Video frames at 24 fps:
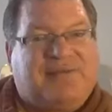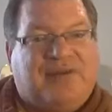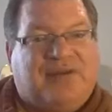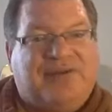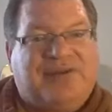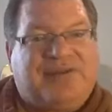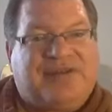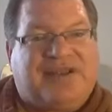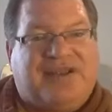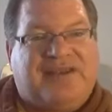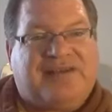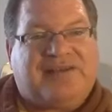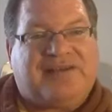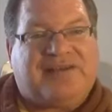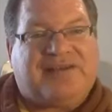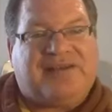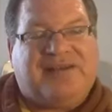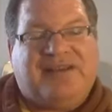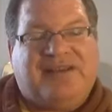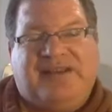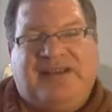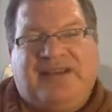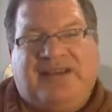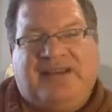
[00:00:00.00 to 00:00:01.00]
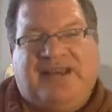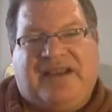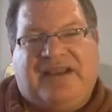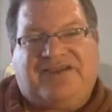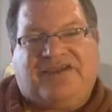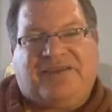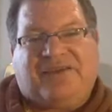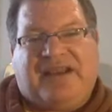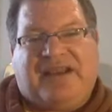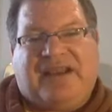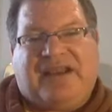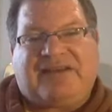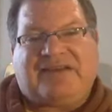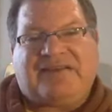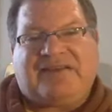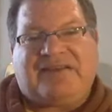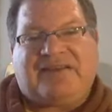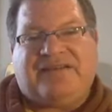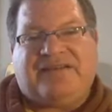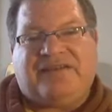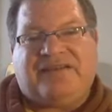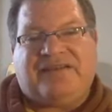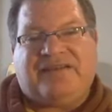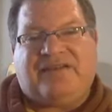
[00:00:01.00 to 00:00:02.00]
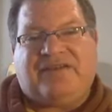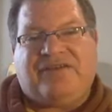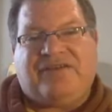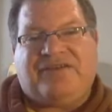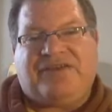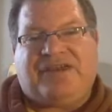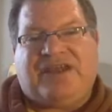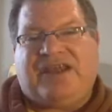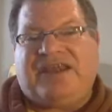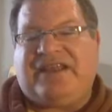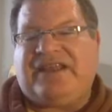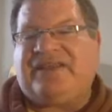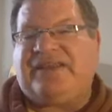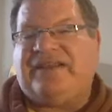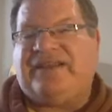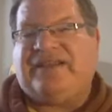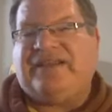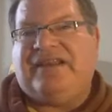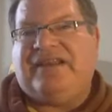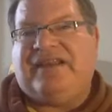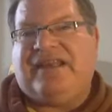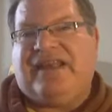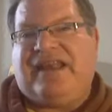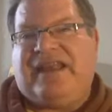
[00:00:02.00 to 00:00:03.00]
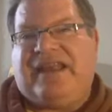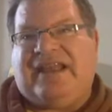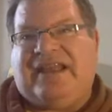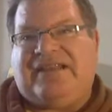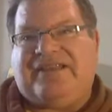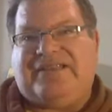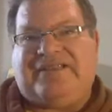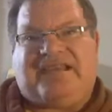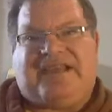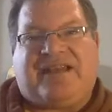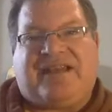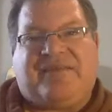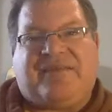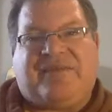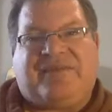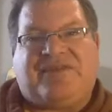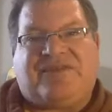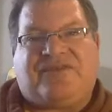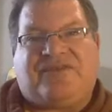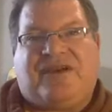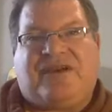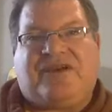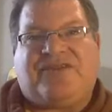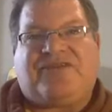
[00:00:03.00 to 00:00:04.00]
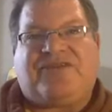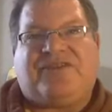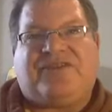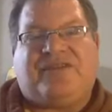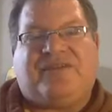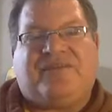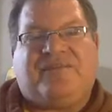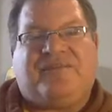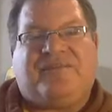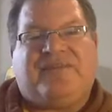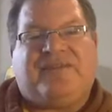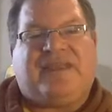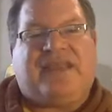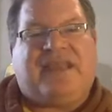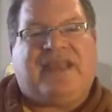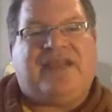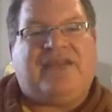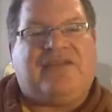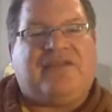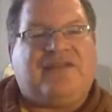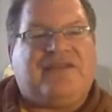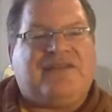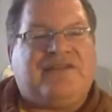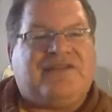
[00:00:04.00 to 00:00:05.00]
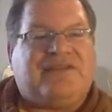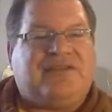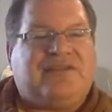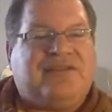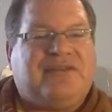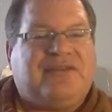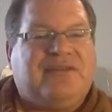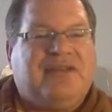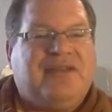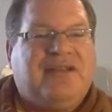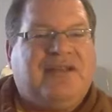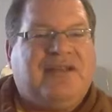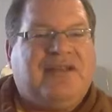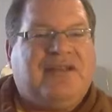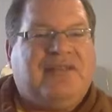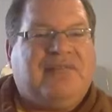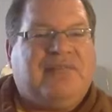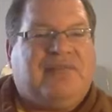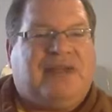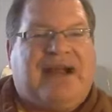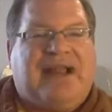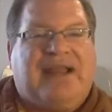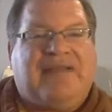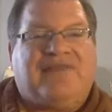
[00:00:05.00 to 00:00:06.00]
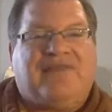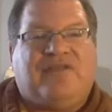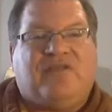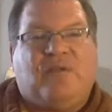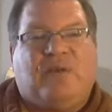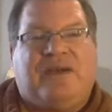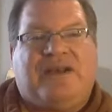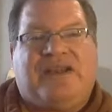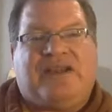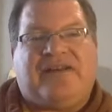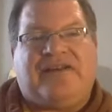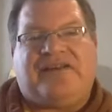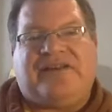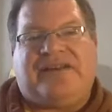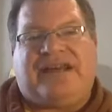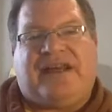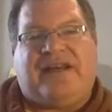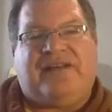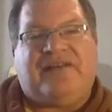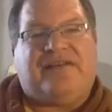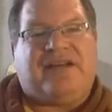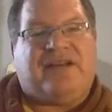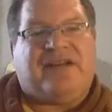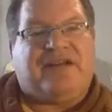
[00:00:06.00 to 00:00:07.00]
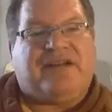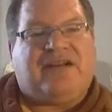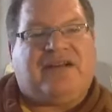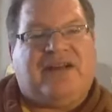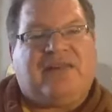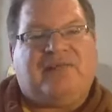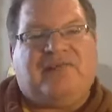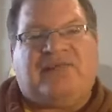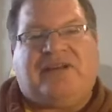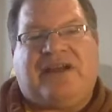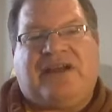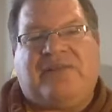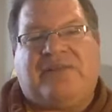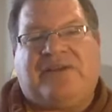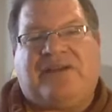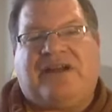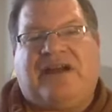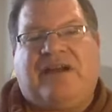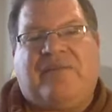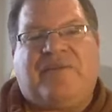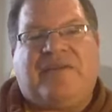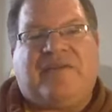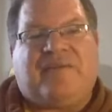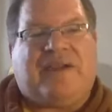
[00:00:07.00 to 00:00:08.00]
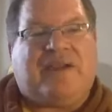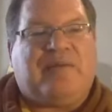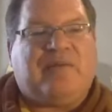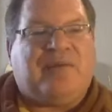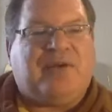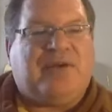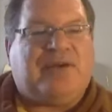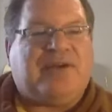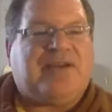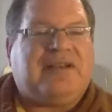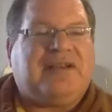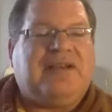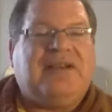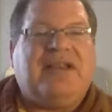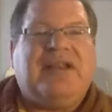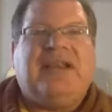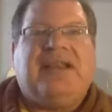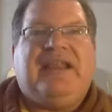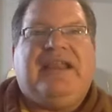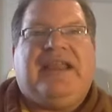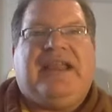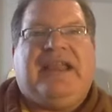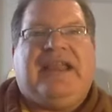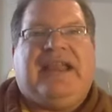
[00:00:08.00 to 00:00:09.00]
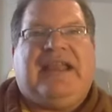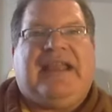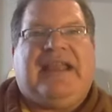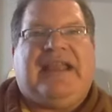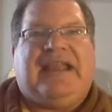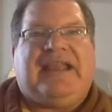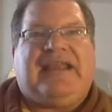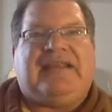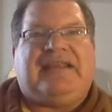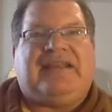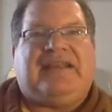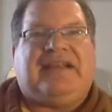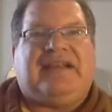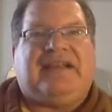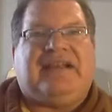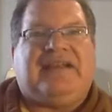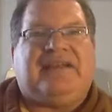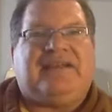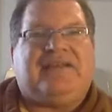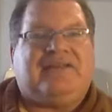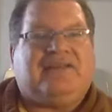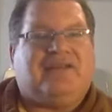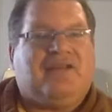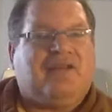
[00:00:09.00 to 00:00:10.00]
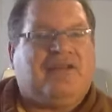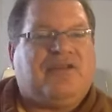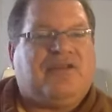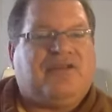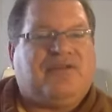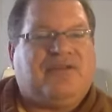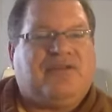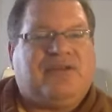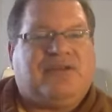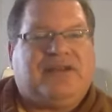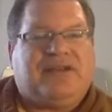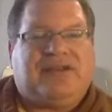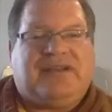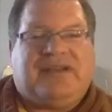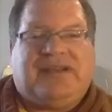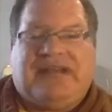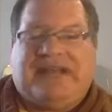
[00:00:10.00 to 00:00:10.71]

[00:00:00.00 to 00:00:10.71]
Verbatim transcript: process, attract, negotiate, and set up and structure, head over to buyfor100down.com, grab a copy of my book, and go through it,